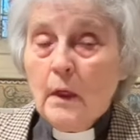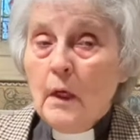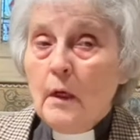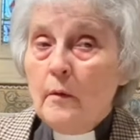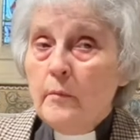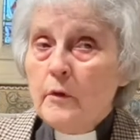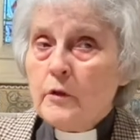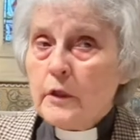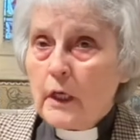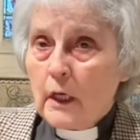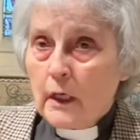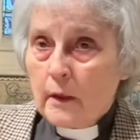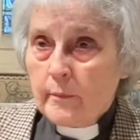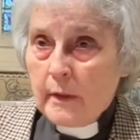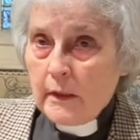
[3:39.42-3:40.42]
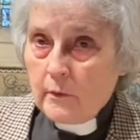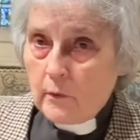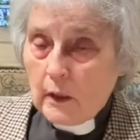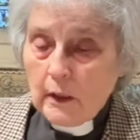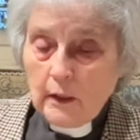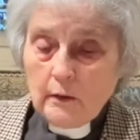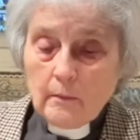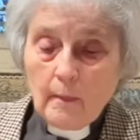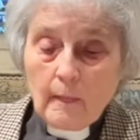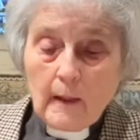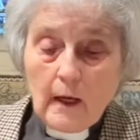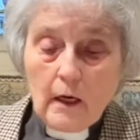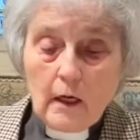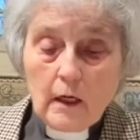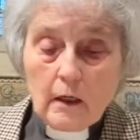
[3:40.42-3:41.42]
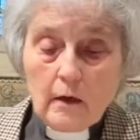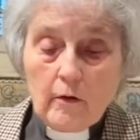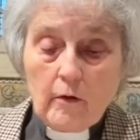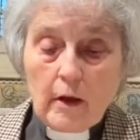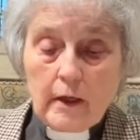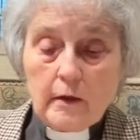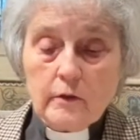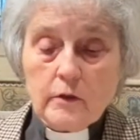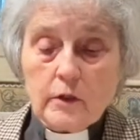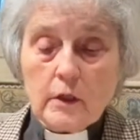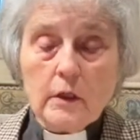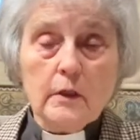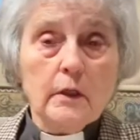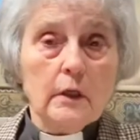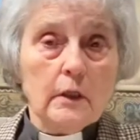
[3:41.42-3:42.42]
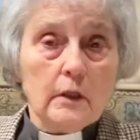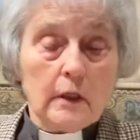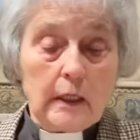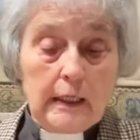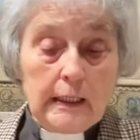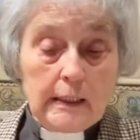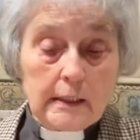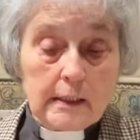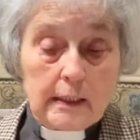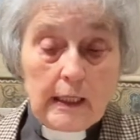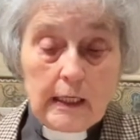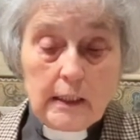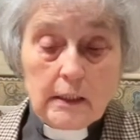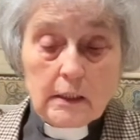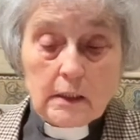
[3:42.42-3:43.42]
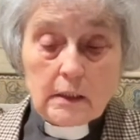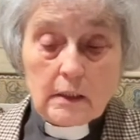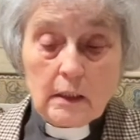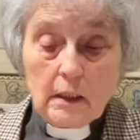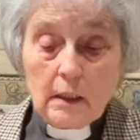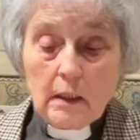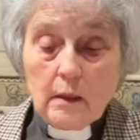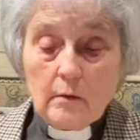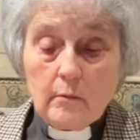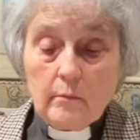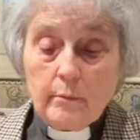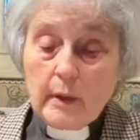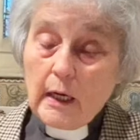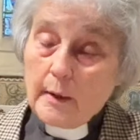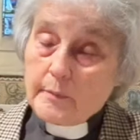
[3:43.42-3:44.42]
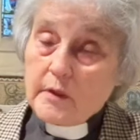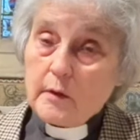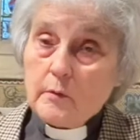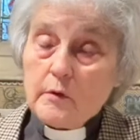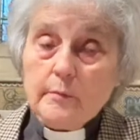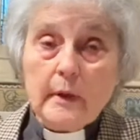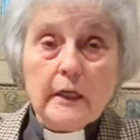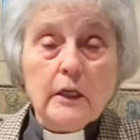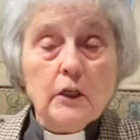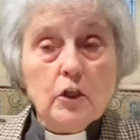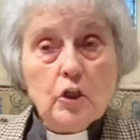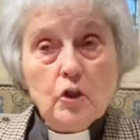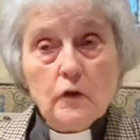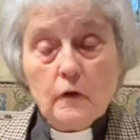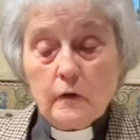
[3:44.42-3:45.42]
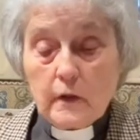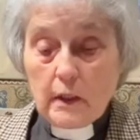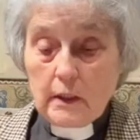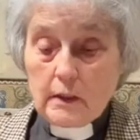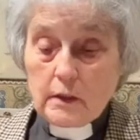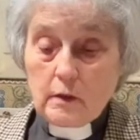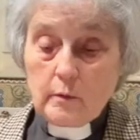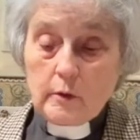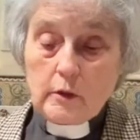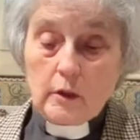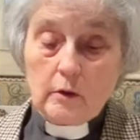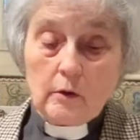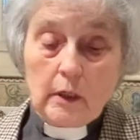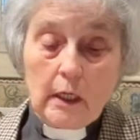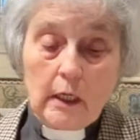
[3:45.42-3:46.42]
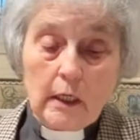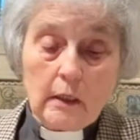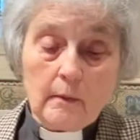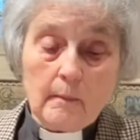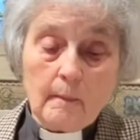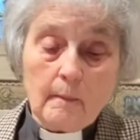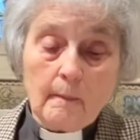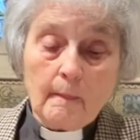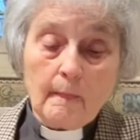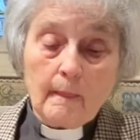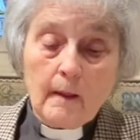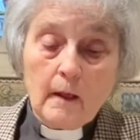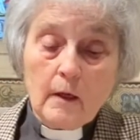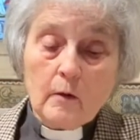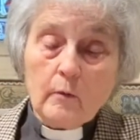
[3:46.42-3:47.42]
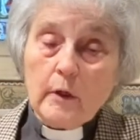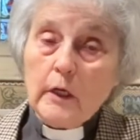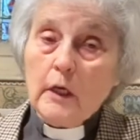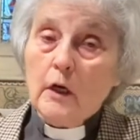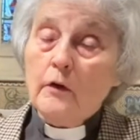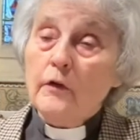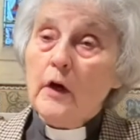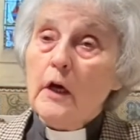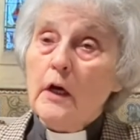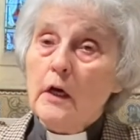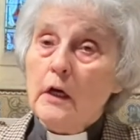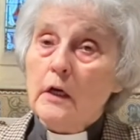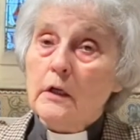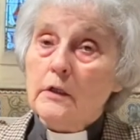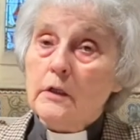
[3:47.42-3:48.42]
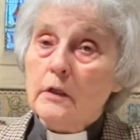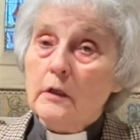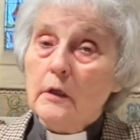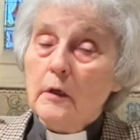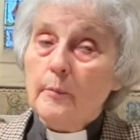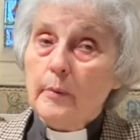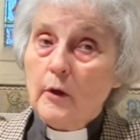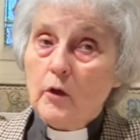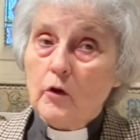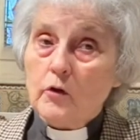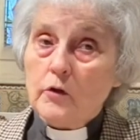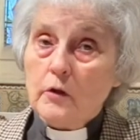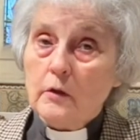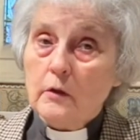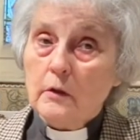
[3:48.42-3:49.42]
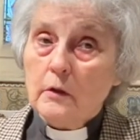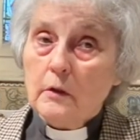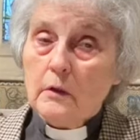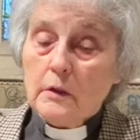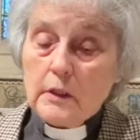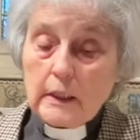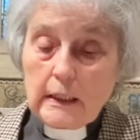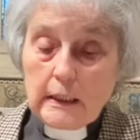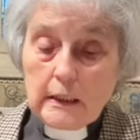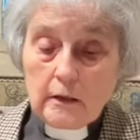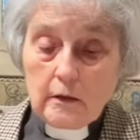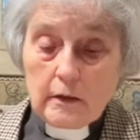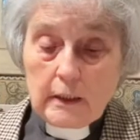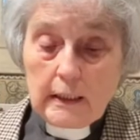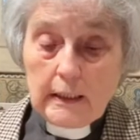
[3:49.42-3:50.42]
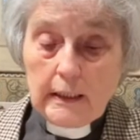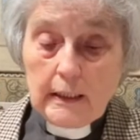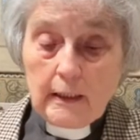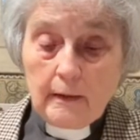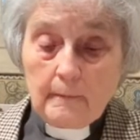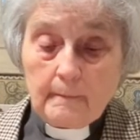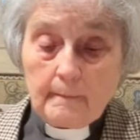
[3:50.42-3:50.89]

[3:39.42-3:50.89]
Mordecai, meanwhile, hung around the king's gates. Perhaps he was making sure that Esther was okay, when he overheard a plot to kill the king.